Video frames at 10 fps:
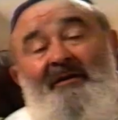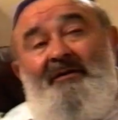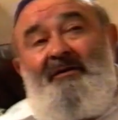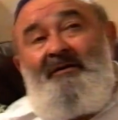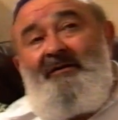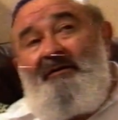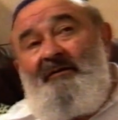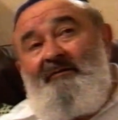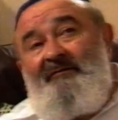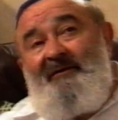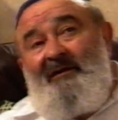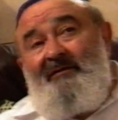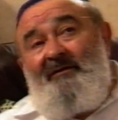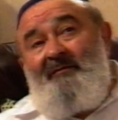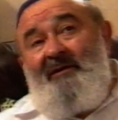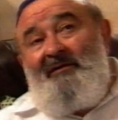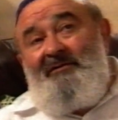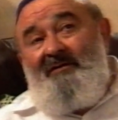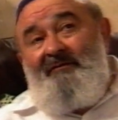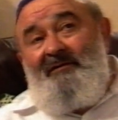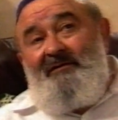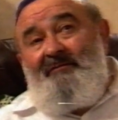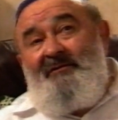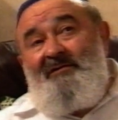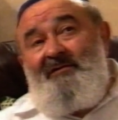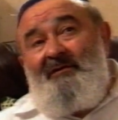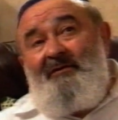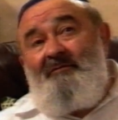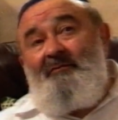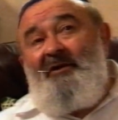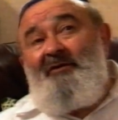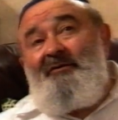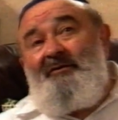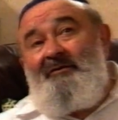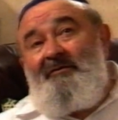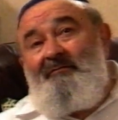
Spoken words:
the factory manager was a Mr. Major,